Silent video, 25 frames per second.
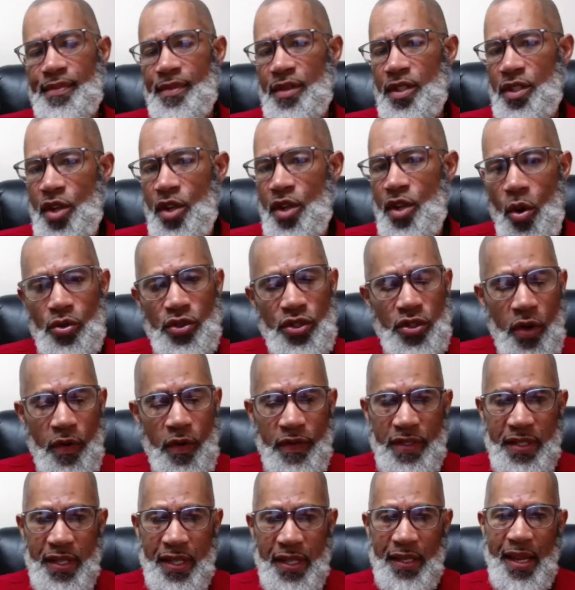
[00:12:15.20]
no
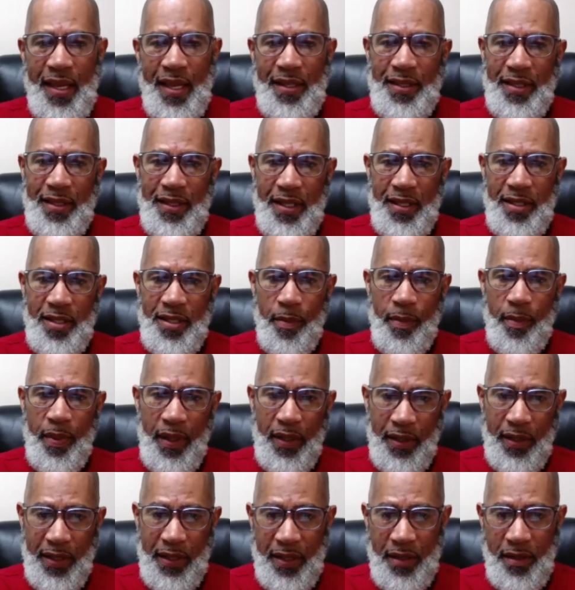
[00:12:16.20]
service connected
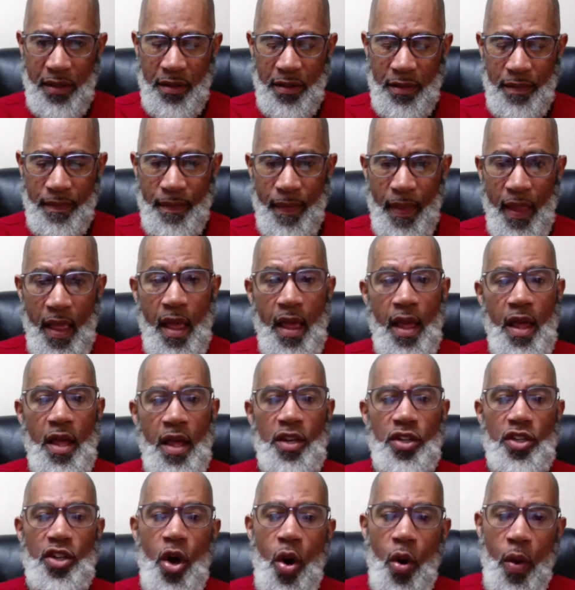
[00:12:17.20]
disability.
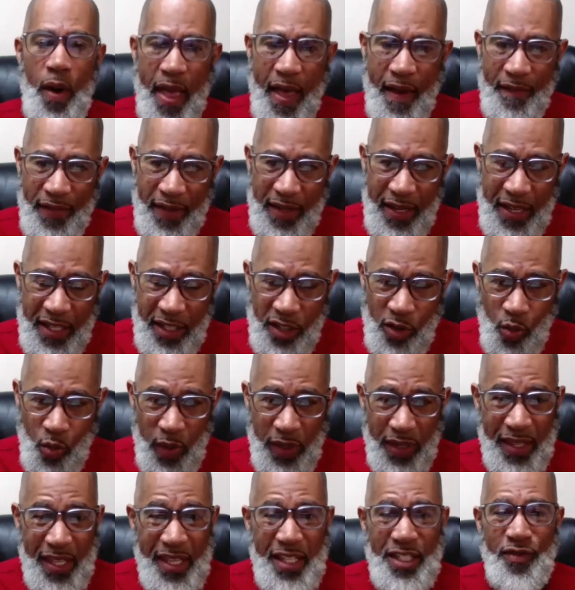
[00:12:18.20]
No evidence
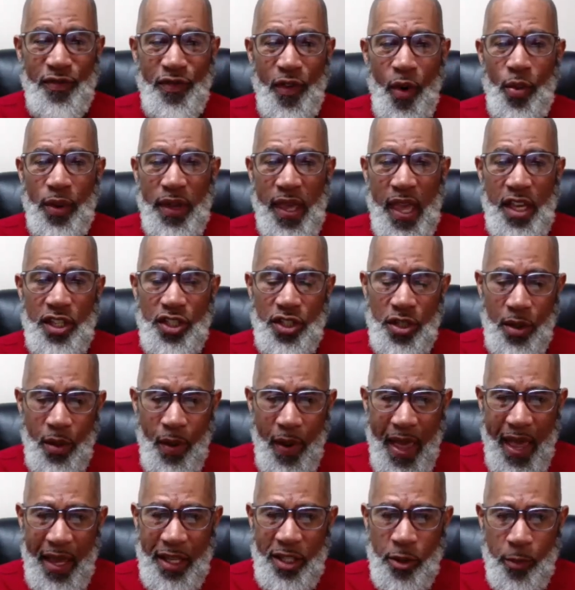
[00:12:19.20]
with this
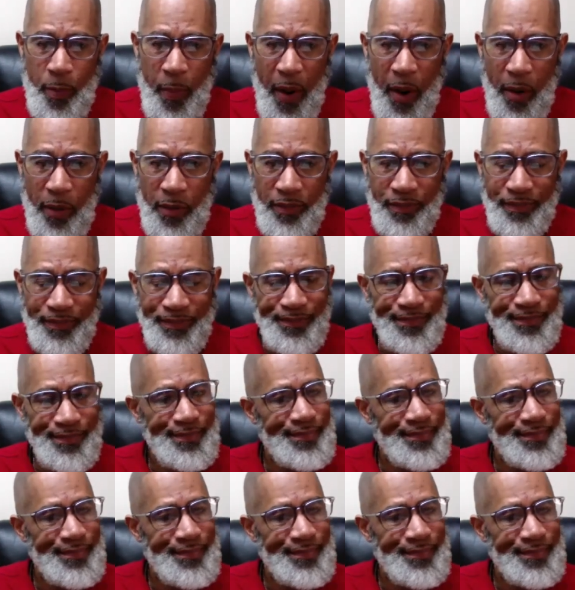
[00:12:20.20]
vocational expert,